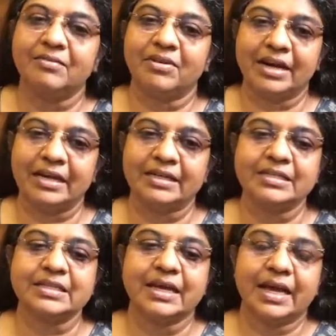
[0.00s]

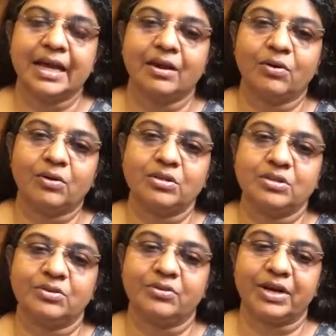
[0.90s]
violence, and
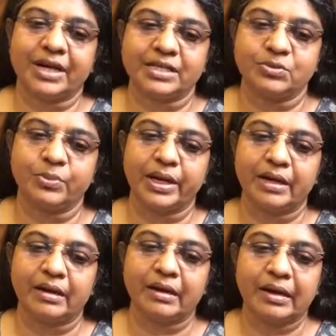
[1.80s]
also tracks
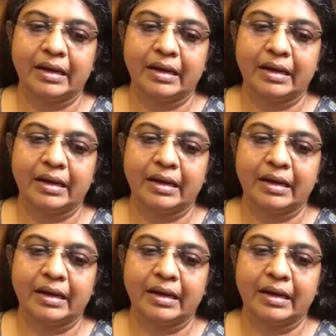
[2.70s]
when